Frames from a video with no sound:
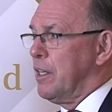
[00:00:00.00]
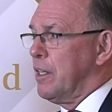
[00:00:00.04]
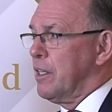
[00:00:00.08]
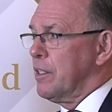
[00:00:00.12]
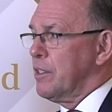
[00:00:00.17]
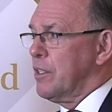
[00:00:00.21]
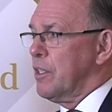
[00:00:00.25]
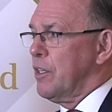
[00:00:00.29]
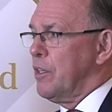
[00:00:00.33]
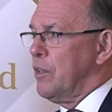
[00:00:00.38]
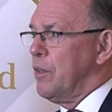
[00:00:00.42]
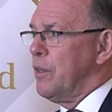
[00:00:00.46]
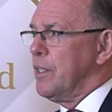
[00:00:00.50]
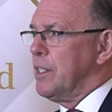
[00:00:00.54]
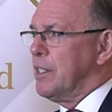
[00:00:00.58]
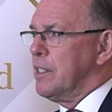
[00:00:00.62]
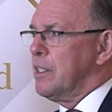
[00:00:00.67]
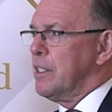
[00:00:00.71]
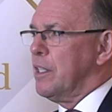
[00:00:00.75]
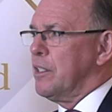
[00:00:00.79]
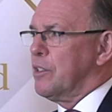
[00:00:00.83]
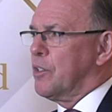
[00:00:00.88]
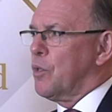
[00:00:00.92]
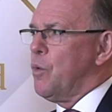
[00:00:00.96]
So
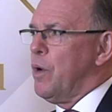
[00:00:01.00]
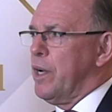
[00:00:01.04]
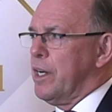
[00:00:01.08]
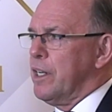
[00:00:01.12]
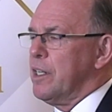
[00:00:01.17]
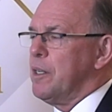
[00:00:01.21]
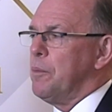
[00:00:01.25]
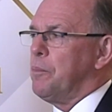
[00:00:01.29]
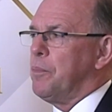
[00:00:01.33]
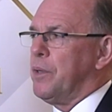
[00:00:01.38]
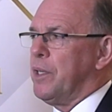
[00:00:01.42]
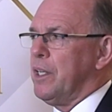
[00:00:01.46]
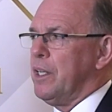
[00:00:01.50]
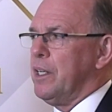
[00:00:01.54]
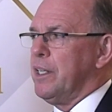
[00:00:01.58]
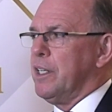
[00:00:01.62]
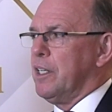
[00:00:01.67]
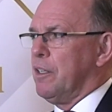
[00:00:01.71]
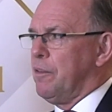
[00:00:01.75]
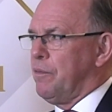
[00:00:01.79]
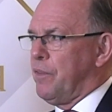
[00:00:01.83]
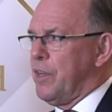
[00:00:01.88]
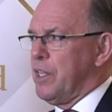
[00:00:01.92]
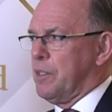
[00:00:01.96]
it's quite an appealing
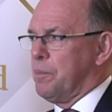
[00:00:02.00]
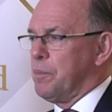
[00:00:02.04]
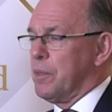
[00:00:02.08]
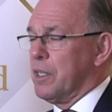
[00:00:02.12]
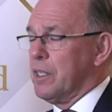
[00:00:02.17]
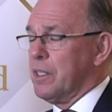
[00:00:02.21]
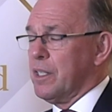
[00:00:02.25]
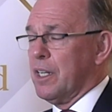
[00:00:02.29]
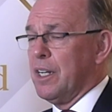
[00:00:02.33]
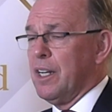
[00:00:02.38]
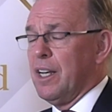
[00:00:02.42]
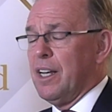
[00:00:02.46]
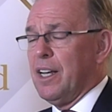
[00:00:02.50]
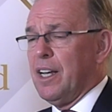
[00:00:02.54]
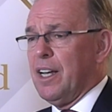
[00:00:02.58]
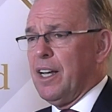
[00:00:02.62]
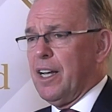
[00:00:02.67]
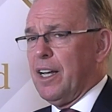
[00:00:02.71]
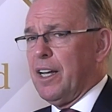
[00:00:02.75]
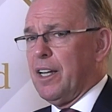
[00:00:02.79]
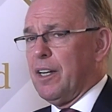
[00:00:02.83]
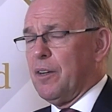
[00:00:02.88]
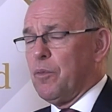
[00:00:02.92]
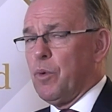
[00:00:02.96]
investment.
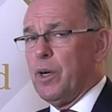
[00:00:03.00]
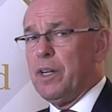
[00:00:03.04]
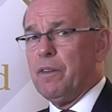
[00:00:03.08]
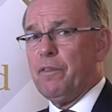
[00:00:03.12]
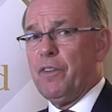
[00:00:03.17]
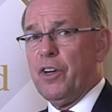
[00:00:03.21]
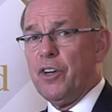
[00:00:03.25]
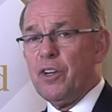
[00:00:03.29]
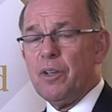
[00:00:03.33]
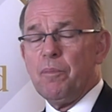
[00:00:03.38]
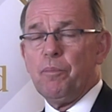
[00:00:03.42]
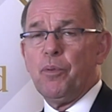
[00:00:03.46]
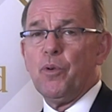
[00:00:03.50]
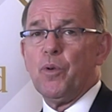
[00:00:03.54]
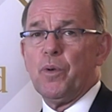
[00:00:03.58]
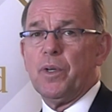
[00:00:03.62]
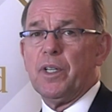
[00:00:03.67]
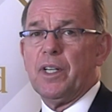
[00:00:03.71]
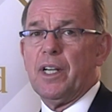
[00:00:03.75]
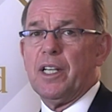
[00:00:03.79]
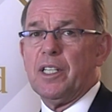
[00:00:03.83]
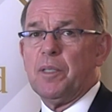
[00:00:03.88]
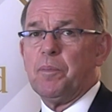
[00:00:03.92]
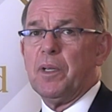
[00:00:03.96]
And one very
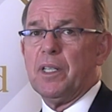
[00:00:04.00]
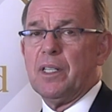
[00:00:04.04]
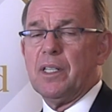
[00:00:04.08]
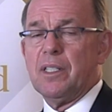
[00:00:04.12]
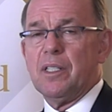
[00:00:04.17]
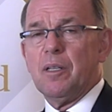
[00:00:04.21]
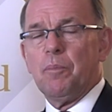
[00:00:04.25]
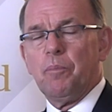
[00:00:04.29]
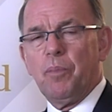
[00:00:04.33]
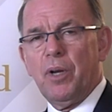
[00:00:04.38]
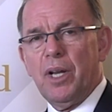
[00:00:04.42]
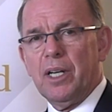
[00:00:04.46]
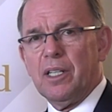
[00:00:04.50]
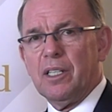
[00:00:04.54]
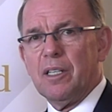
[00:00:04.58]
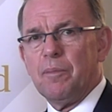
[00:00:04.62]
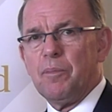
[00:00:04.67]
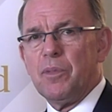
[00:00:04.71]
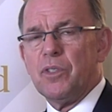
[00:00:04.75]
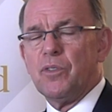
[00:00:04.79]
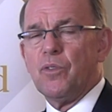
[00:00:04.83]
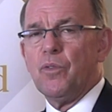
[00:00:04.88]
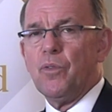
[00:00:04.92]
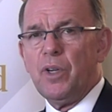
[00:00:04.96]
important aspect is that platinum
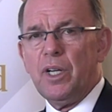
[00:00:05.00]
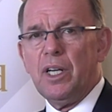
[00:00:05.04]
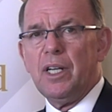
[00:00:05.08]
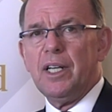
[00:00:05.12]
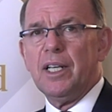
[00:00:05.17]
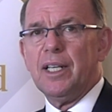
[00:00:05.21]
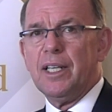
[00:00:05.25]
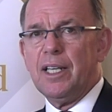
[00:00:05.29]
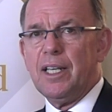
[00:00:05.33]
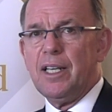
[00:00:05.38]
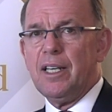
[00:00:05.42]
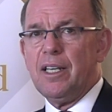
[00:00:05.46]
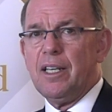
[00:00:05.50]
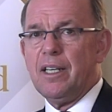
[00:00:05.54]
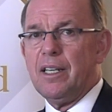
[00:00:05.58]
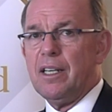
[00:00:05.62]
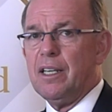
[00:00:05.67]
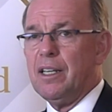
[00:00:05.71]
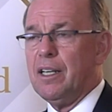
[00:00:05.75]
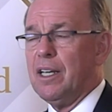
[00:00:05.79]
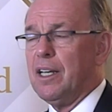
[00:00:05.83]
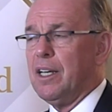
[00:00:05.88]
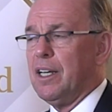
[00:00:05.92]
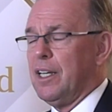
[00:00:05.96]
is really key
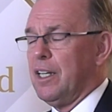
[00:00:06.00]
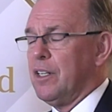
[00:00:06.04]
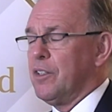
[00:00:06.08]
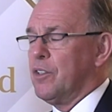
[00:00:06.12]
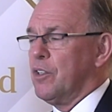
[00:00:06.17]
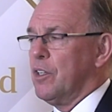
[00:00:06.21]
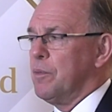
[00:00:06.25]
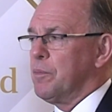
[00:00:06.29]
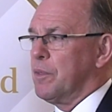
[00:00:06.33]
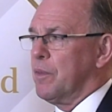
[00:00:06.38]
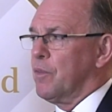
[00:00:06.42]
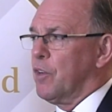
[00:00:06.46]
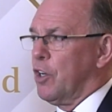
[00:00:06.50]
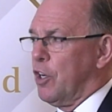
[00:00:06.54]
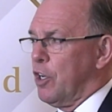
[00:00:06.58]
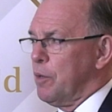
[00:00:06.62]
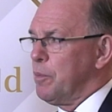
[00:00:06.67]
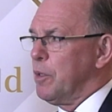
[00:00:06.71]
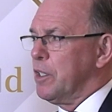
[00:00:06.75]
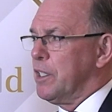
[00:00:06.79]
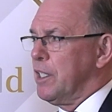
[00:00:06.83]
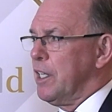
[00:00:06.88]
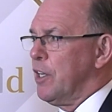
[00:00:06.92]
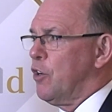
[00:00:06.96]
in terms of
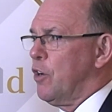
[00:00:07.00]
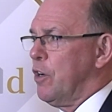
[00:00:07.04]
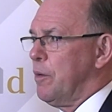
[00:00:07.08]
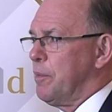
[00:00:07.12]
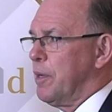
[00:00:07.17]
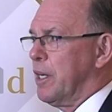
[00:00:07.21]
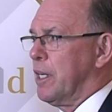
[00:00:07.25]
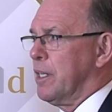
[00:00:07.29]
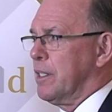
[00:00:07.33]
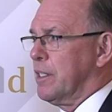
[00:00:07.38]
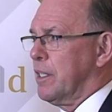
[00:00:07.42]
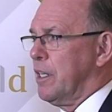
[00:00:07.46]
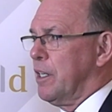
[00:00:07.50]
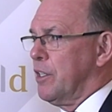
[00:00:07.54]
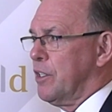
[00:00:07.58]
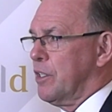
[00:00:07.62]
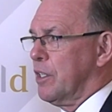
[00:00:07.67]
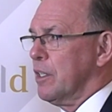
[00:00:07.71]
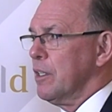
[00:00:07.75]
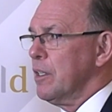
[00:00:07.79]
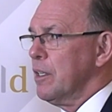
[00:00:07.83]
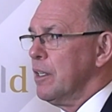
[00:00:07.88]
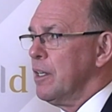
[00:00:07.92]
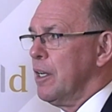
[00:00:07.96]
global
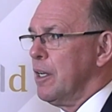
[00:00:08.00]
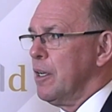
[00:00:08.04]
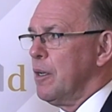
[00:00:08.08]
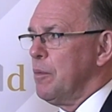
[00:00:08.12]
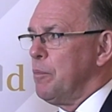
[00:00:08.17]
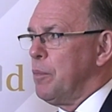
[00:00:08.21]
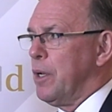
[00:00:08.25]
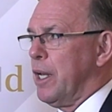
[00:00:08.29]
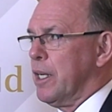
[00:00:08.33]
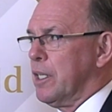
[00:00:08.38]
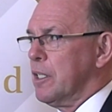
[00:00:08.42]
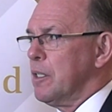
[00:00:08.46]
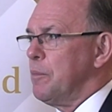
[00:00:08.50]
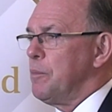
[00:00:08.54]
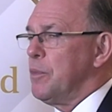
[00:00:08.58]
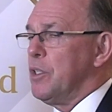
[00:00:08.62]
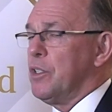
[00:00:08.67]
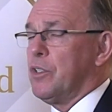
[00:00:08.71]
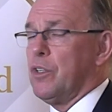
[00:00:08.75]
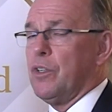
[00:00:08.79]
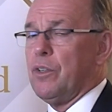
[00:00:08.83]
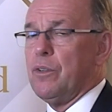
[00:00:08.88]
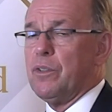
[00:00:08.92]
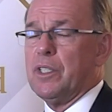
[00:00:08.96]
decarbonization. Platinum
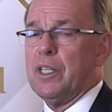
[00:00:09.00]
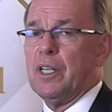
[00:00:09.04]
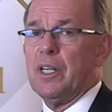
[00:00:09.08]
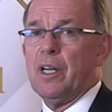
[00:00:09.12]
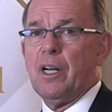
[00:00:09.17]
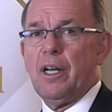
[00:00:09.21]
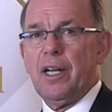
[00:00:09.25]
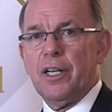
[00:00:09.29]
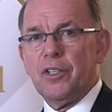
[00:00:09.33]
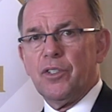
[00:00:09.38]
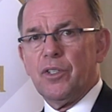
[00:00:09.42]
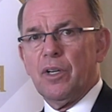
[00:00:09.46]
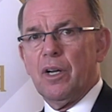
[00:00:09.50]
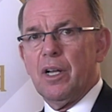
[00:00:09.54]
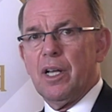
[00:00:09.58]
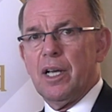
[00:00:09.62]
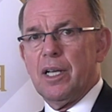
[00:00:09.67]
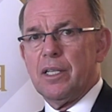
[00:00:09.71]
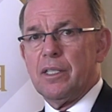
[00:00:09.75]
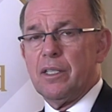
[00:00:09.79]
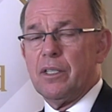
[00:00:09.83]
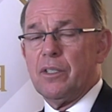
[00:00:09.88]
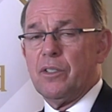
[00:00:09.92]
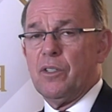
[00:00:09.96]
is used in
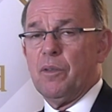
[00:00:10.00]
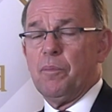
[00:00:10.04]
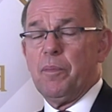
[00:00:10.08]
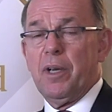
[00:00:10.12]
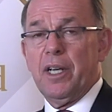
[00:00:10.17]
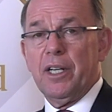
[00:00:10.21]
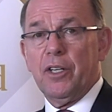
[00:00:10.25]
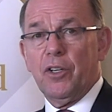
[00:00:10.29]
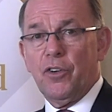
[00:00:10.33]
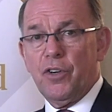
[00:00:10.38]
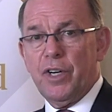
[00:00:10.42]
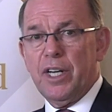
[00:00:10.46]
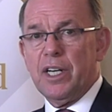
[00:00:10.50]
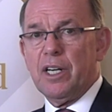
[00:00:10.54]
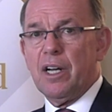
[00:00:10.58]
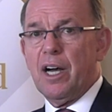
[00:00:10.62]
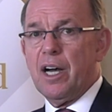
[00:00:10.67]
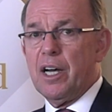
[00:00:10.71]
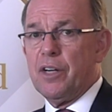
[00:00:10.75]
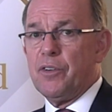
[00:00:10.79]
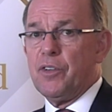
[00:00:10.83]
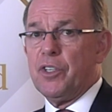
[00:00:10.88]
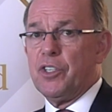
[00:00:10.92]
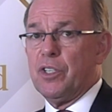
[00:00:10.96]
electrolyzers to make green
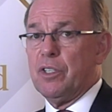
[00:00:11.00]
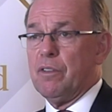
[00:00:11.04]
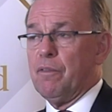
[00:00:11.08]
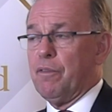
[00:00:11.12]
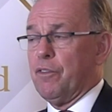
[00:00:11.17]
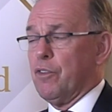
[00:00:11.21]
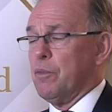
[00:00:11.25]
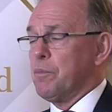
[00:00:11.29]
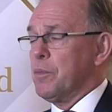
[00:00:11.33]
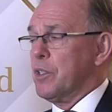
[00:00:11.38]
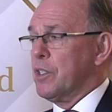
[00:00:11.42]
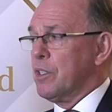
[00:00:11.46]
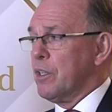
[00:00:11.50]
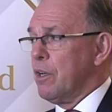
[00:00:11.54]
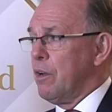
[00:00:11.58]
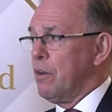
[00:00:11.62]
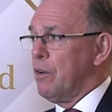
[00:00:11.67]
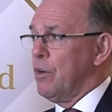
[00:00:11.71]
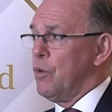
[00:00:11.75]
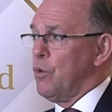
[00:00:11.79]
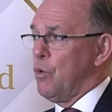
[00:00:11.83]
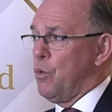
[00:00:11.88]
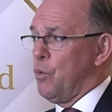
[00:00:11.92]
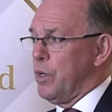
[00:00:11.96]
hydrogen from
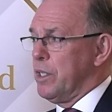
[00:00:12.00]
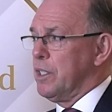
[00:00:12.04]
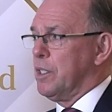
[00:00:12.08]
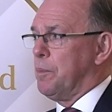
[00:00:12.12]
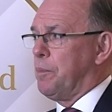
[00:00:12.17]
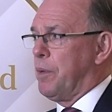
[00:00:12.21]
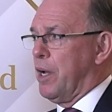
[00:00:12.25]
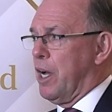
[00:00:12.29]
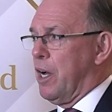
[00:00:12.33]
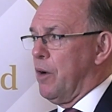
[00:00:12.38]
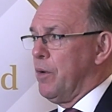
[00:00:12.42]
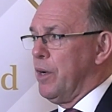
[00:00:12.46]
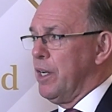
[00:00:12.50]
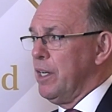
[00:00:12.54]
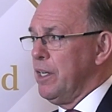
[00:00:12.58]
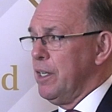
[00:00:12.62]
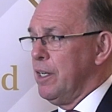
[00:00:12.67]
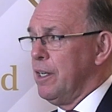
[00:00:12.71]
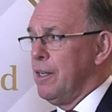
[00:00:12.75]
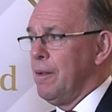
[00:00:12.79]
solar or wind power.